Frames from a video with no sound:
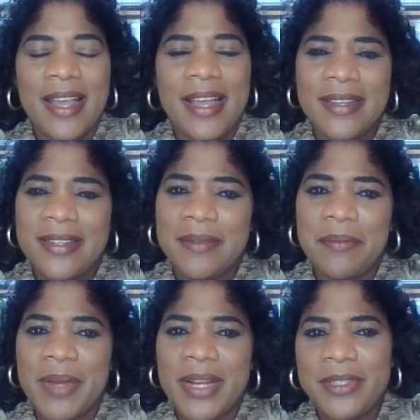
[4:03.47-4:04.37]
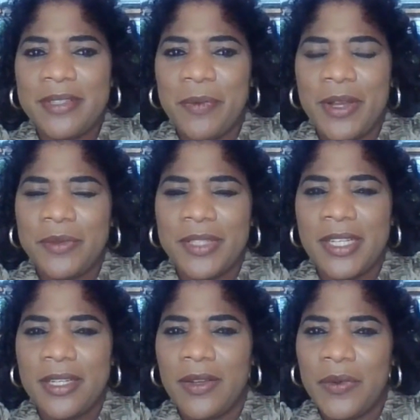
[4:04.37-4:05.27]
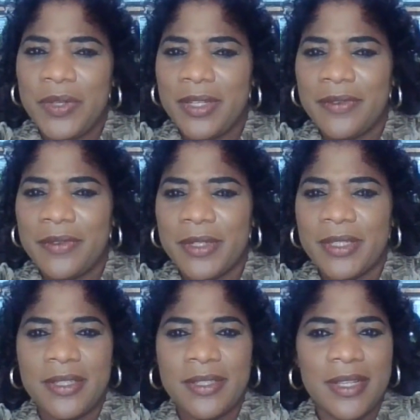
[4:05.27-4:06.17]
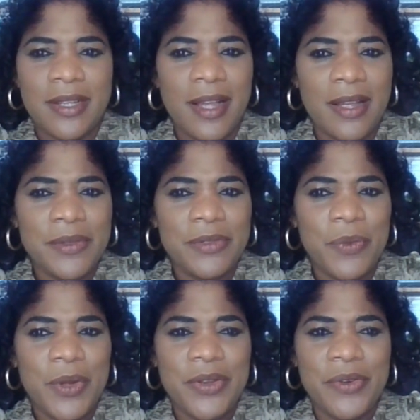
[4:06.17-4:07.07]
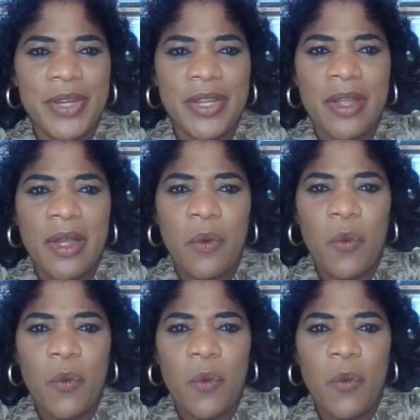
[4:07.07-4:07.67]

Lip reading: And my response was a little loaded, of course, because I was wondering,